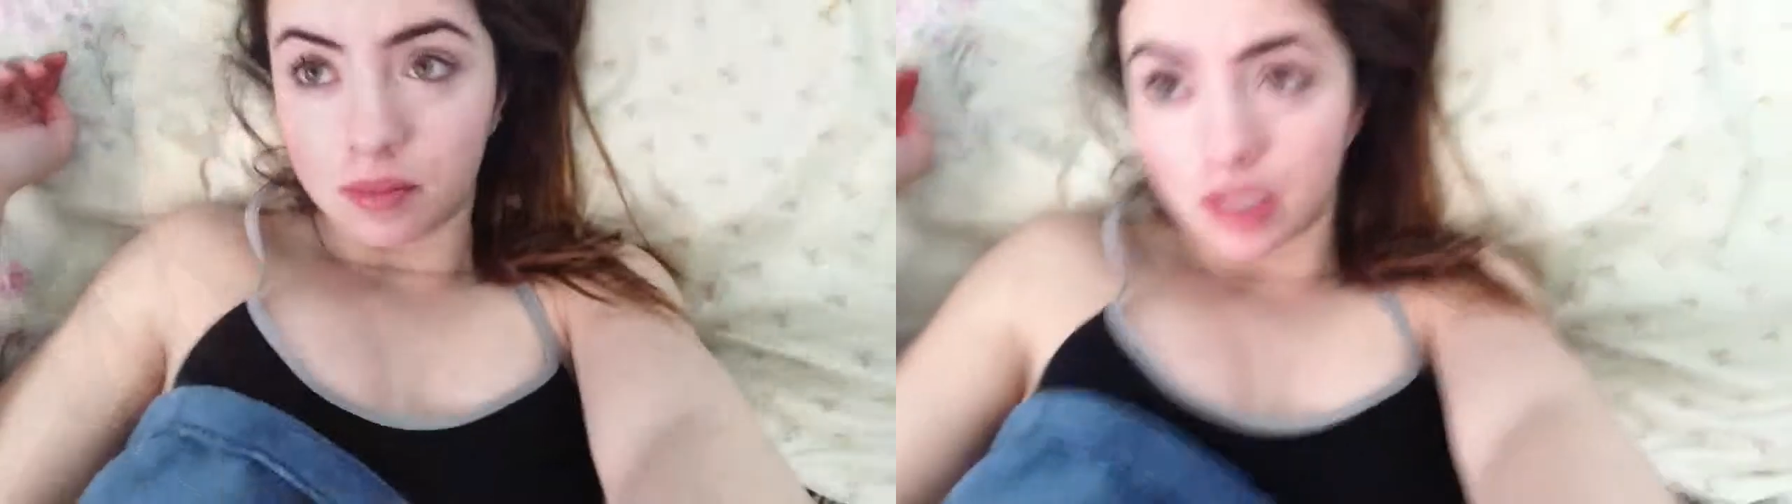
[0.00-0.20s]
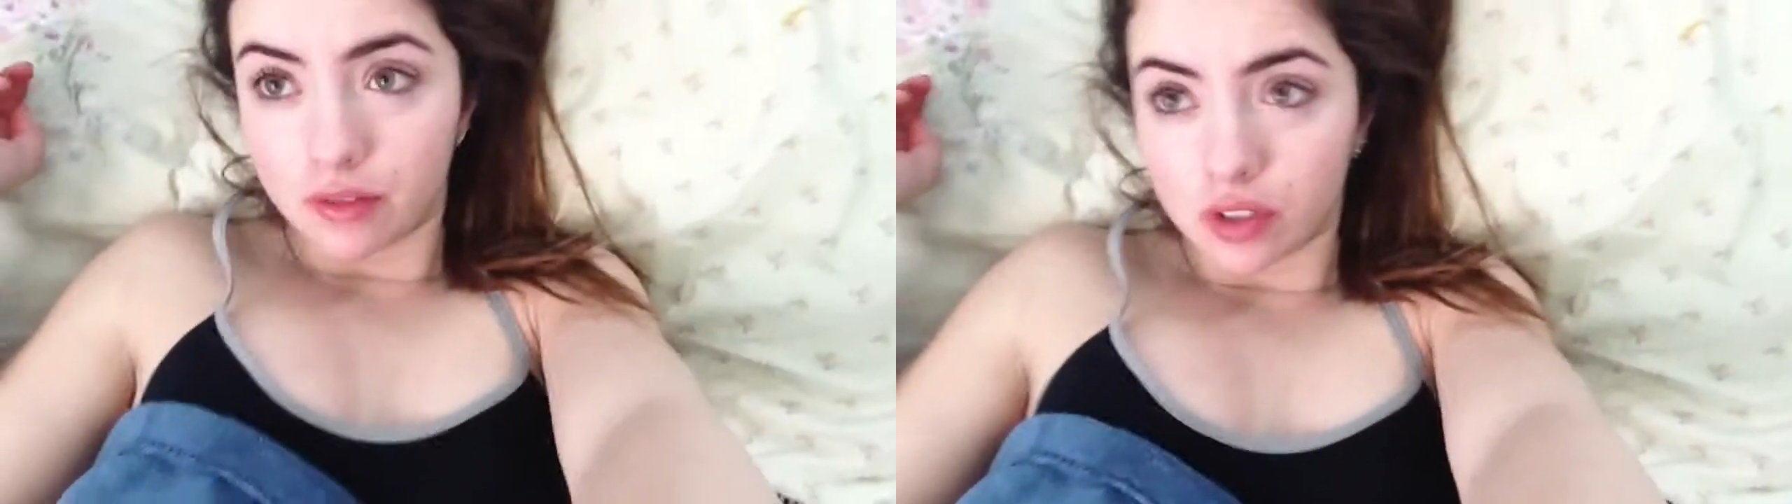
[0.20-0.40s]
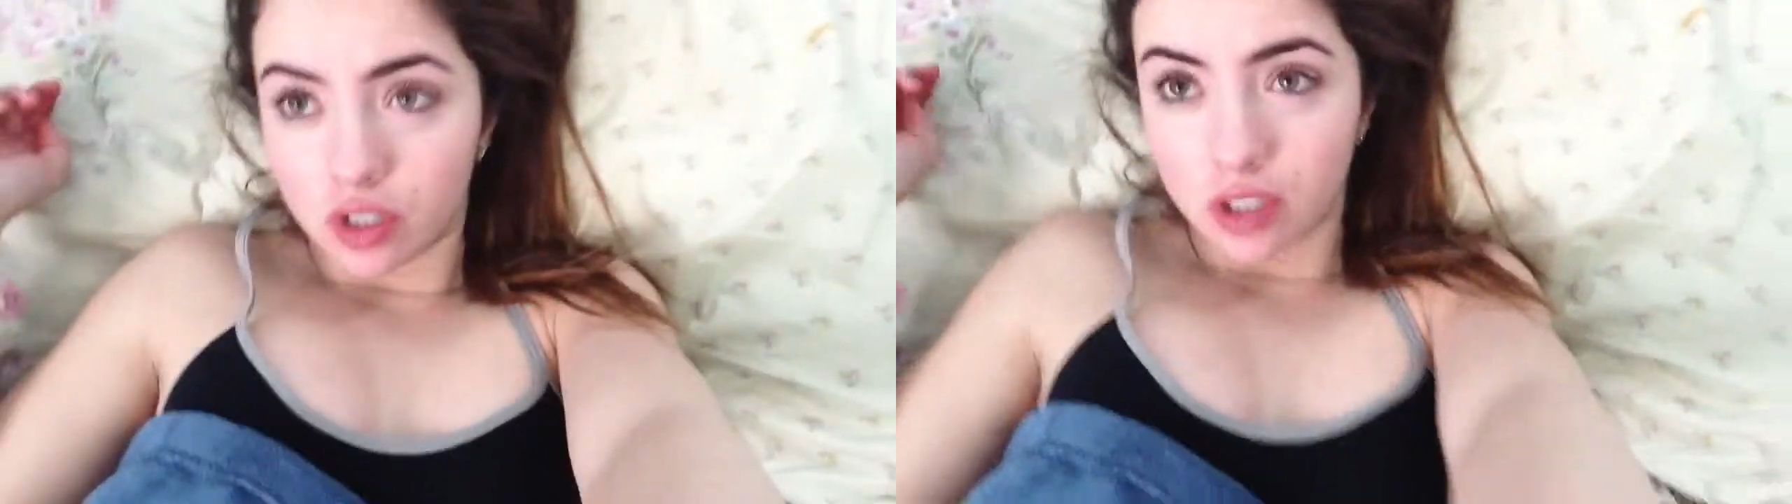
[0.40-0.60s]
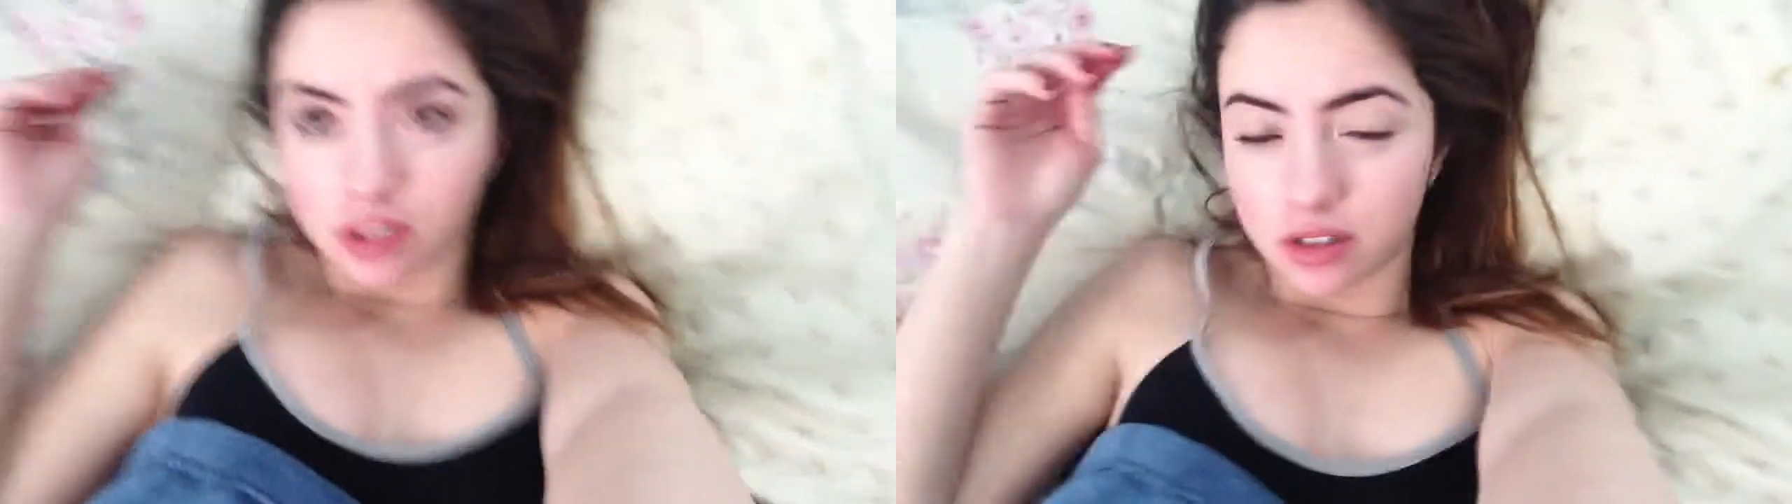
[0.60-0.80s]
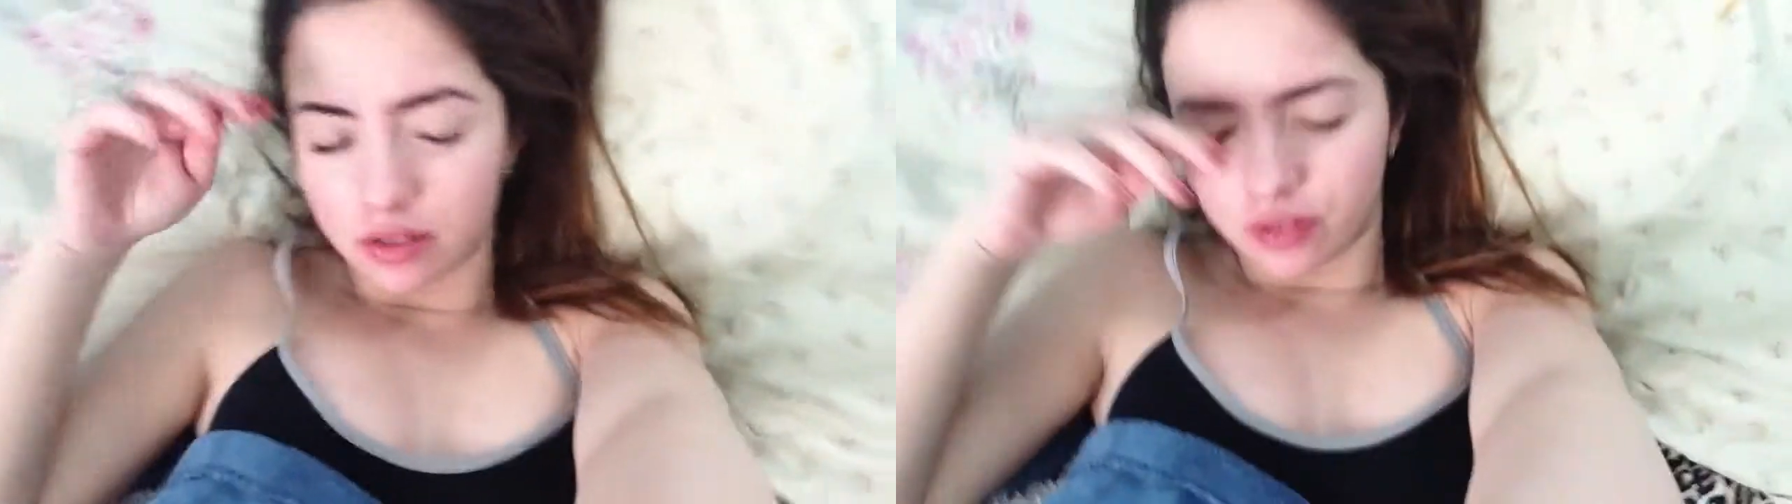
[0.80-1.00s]
I forgot
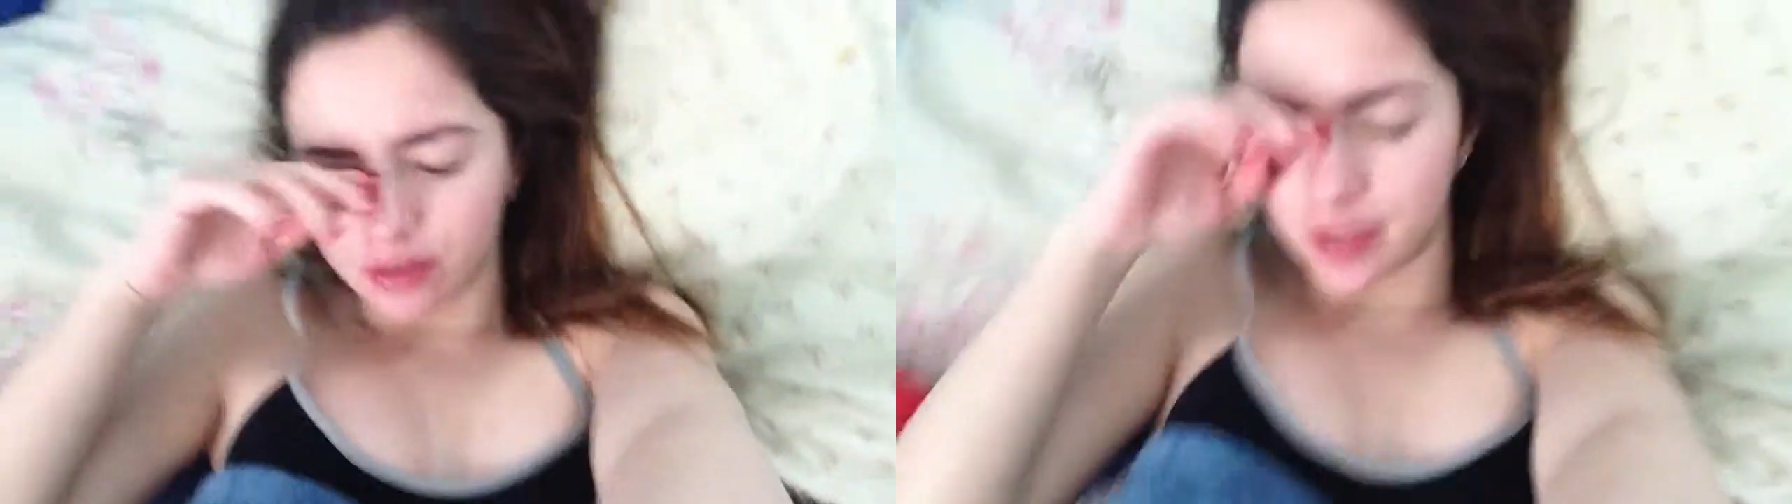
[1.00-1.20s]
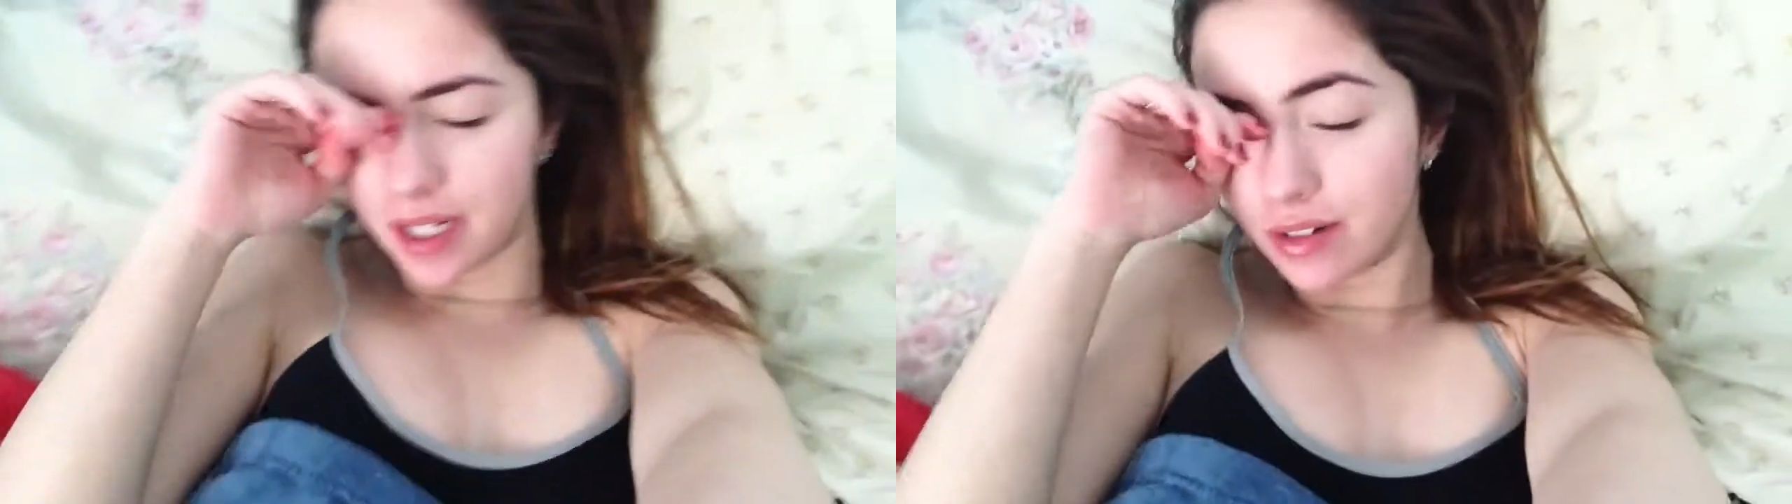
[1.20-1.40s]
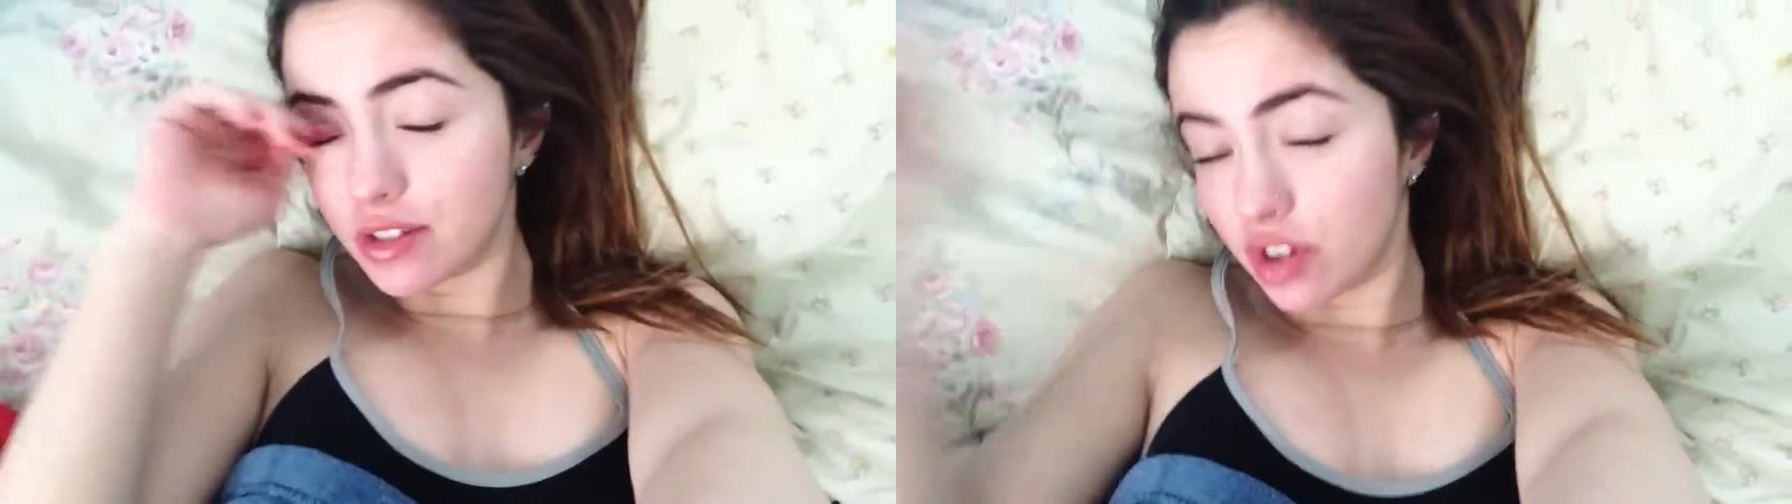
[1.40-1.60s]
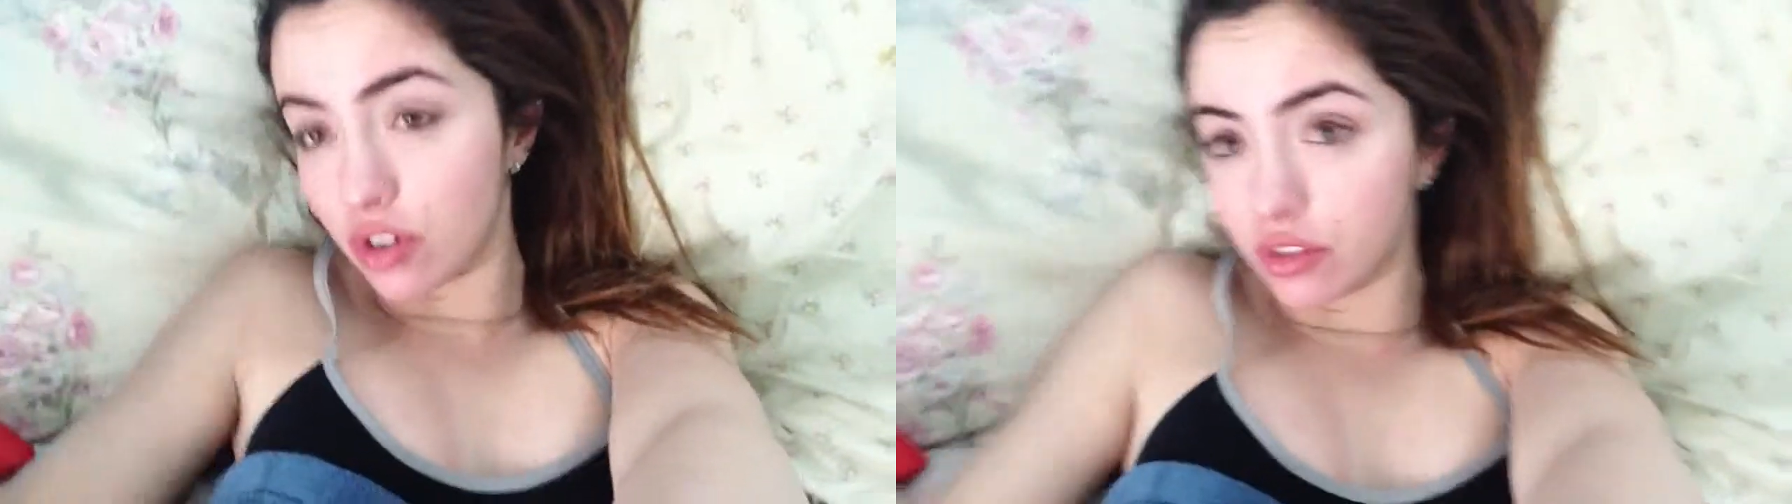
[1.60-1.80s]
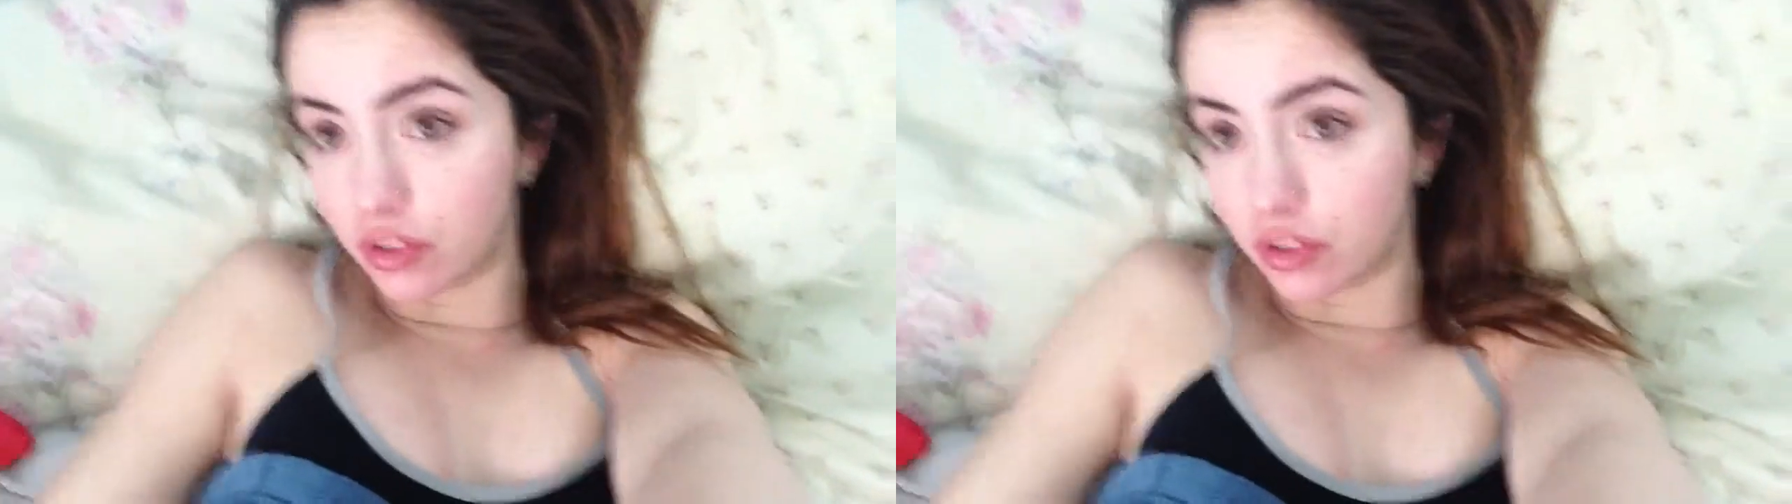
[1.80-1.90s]
to film an outro